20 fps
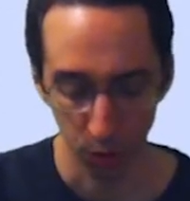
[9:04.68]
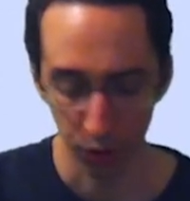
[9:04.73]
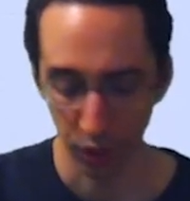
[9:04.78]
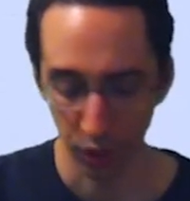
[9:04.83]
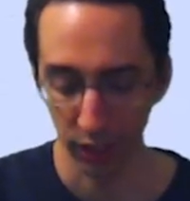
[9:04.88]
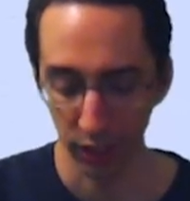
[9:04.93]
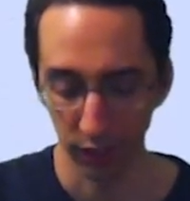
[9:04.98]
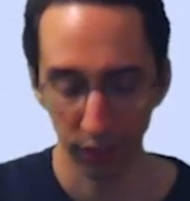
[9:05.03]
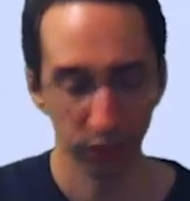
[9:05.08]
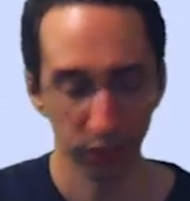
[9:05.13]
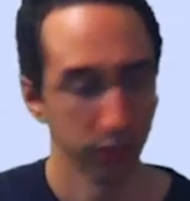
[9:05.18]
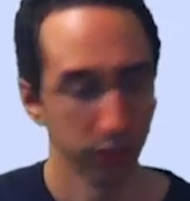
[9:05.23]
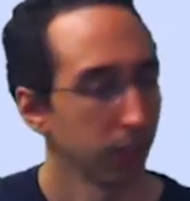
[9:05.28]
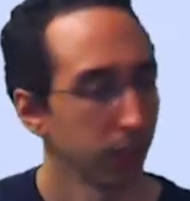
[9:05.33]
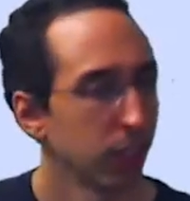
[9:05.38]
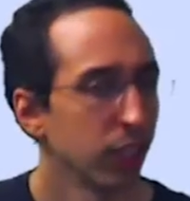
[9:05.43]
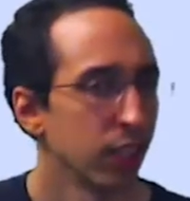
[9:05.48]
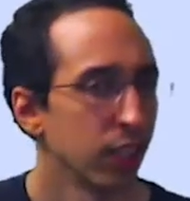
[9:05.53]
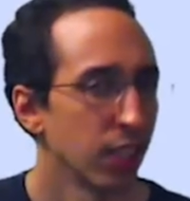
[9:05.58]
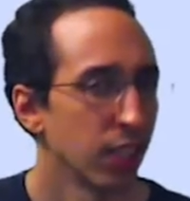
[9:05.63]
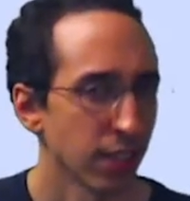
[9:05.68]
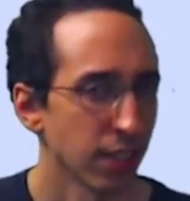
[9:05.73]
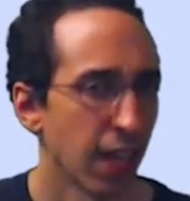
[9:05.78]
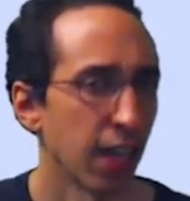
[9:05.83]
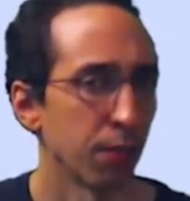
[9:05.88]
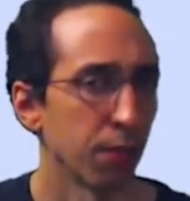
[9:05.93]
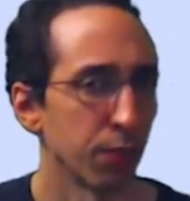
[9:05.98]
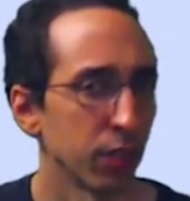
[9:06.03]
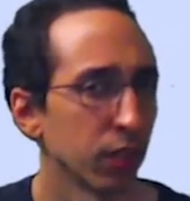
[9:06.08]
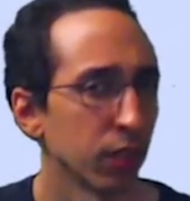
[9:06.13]
hits.
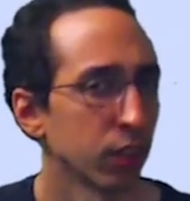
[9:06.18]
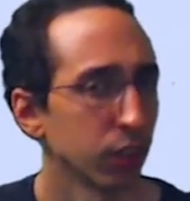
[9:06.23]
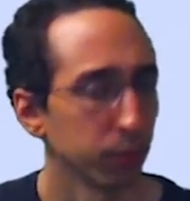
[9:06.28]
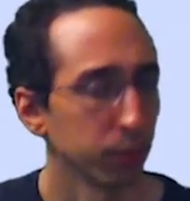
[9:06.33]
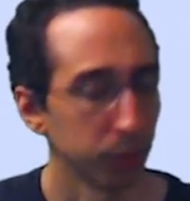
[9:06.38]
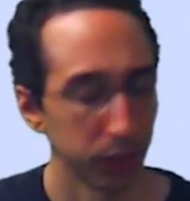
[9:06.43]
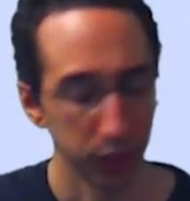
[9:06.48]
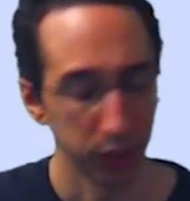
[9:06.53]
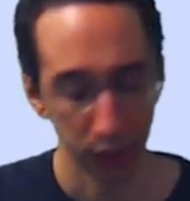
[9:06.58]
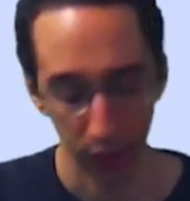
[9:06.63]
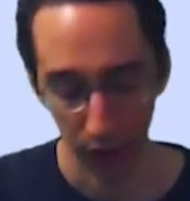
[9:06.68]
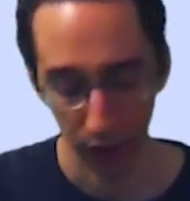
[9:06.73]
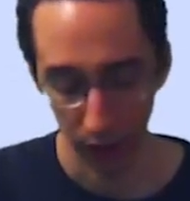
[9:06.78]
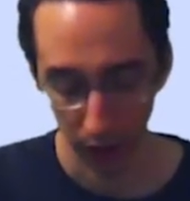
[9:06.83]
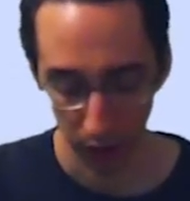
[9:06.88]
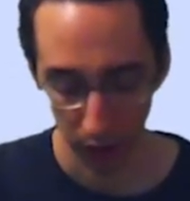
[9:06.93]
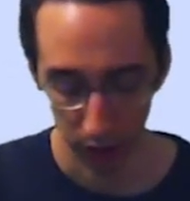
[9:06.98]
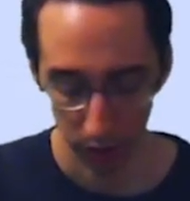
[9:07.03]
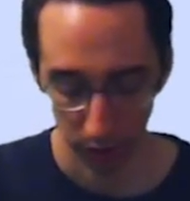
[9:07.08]
That'd be a little bit strange.